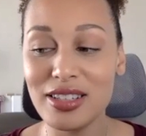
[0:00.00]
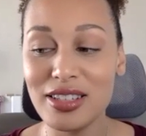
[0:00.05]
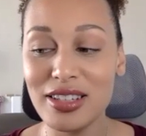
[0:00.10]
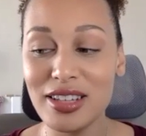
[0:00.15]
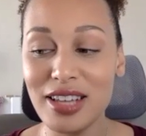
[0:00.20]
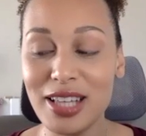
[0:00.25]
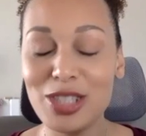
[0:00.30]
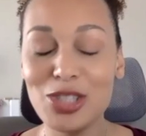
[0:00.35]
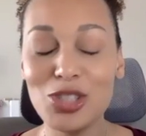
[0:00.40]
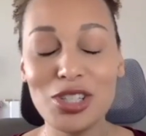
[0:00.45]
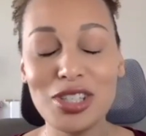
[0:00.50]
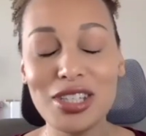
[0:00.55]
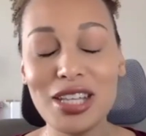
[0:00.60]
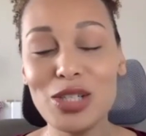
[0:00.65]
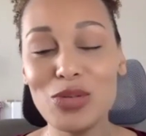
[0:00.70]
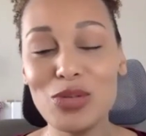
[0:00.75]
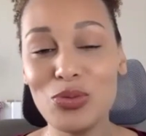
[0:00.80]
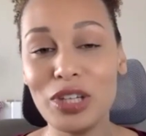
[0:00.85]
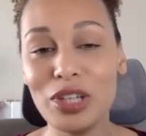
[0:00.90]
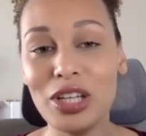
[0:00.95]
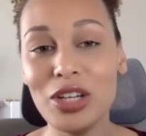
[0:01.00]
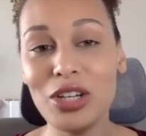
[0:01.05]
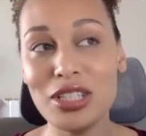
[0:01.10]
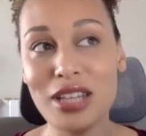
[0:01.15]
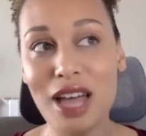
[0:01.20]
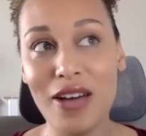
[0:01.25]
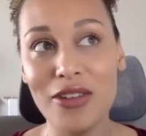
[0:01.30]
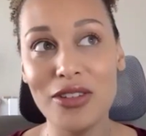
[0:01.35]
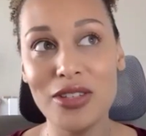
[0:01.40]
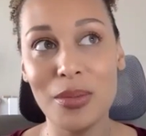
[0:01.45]
it's really good to
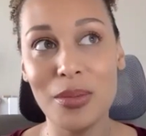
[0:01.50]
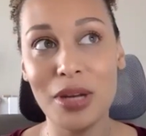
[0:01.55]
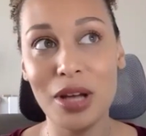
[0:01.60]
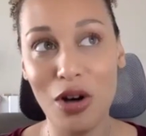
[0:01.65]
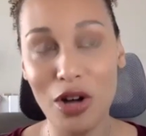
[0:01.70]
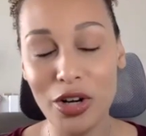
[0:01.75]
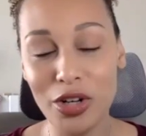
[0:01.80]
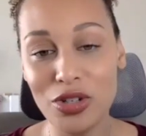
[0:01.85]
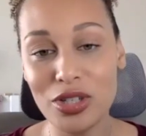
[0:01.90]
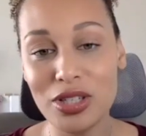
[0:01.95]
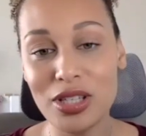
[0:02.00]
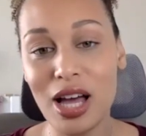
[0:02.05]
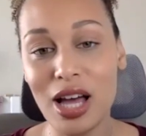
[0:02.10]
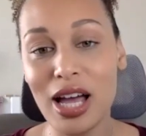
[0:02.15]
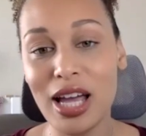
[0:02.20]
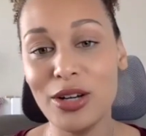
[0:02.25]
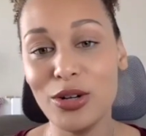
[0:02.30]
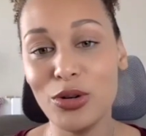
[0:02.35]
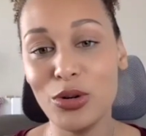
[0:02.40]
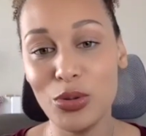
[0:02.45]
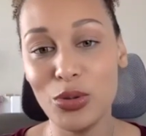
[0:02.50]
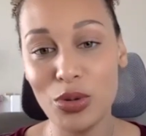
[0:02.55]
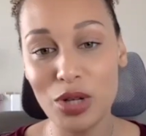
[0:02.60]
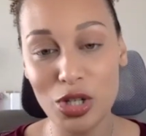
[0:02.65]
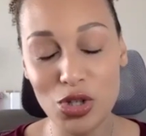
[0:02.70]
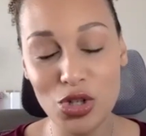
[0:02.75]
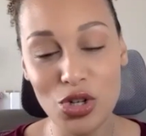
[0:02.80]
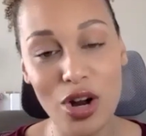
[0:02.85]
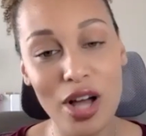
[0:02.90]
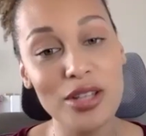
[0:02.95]
have somebody on your side who you can
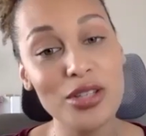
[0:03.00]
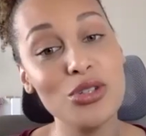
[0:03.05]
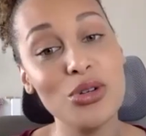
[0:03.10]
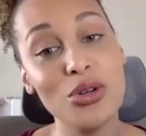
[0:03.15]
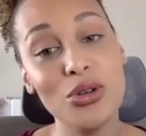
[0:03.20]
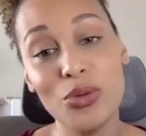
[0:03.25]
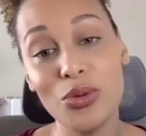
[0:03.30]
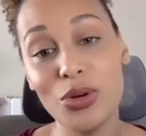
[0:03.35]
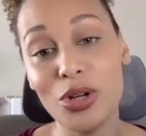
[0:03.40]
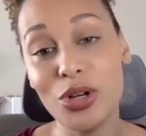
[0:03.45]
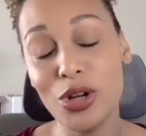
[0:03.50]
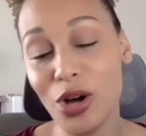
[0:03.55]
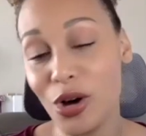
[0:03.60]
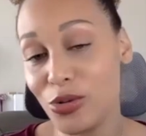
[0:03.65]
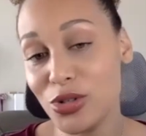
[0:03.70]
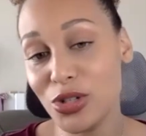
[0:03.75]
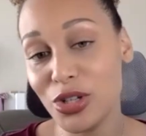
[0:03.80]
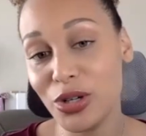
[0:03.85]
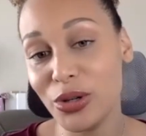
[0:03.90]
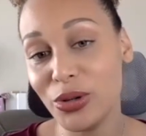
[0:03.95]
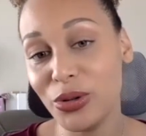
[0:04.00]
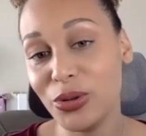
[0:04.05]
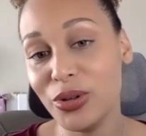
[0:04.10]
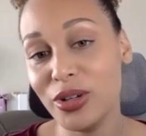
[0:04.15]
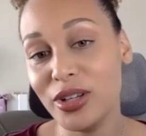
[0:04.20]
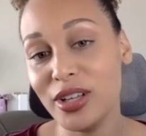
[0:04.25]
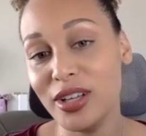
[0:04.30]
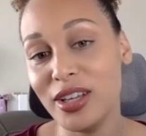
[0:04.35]
trust, who you can go to.